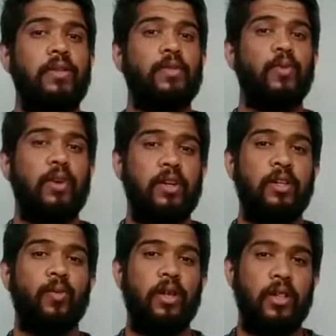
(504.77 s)
which is
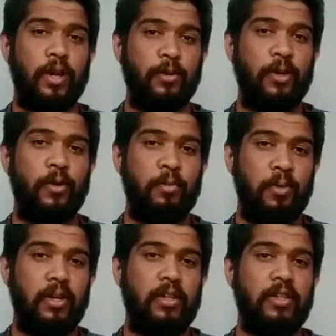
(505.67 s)
worth 1,000
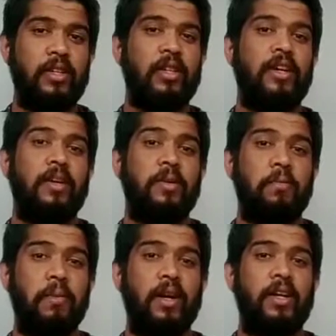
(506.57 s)
rupees,
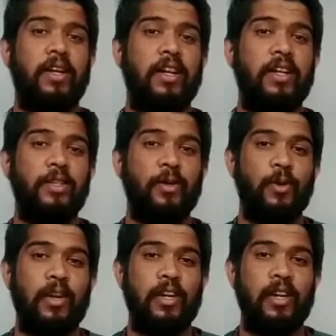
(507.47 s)
but it's
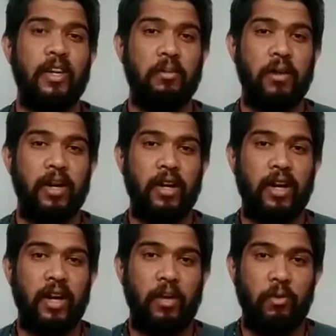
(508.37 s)
only a
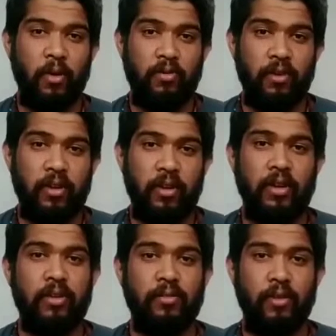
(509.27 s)
limited time offer
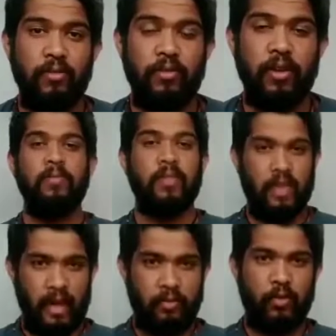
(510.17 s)
for free.
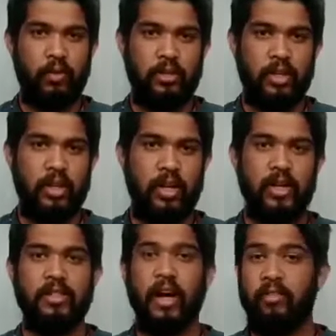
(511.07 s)
Thanks for watching,
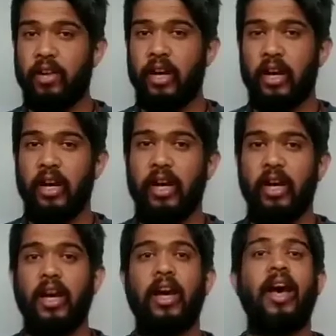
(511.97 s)
guys. Have a great
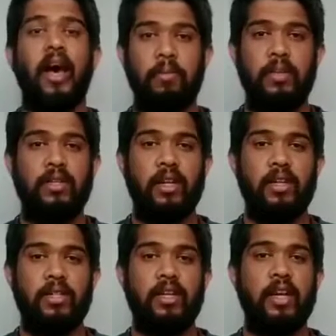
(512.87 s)
day. Happy
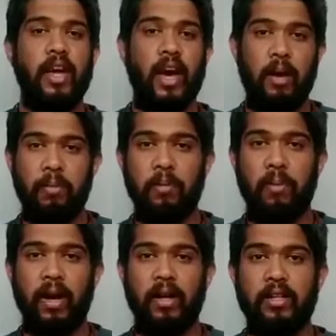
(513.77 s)
stretching, happy
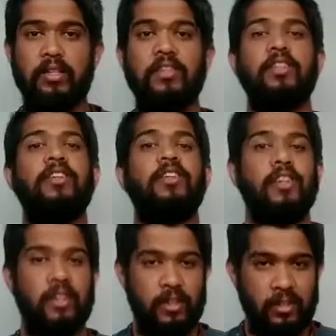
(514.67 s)
practice.
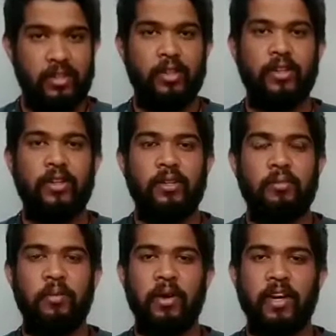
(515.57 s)

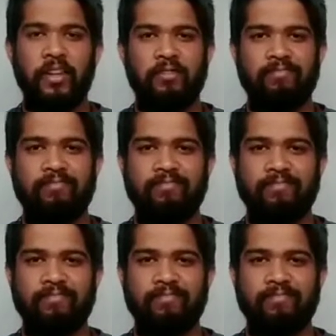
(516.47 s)
Bye-bye.